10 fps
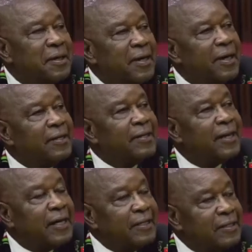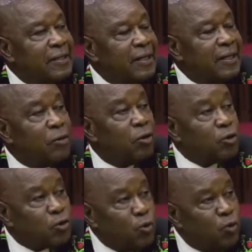And
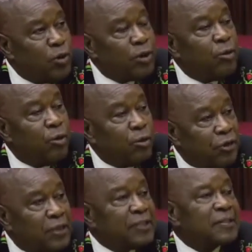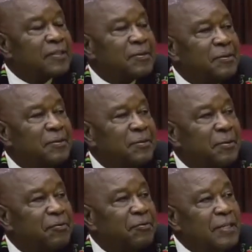those who were the authors
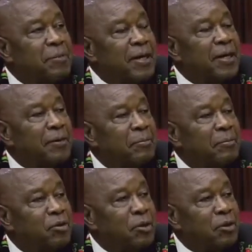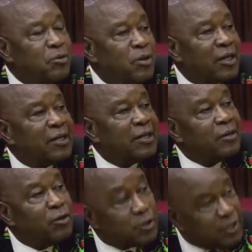of that mayhem in Ukraine
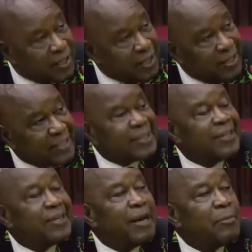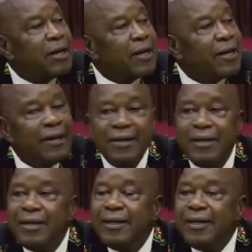lost the election in America.
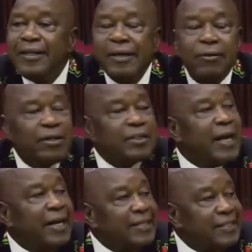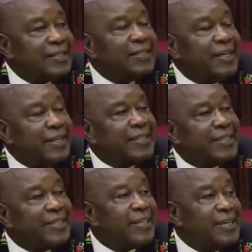And there was
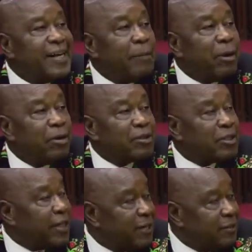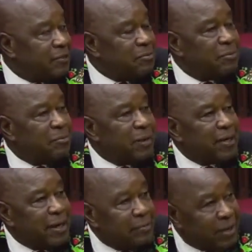180 degree about 10 by
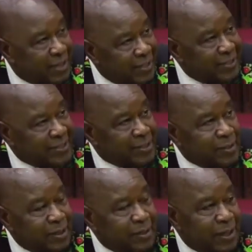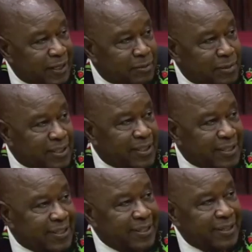the American
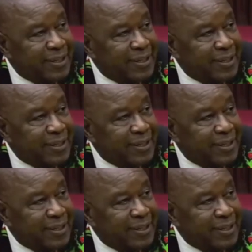administration.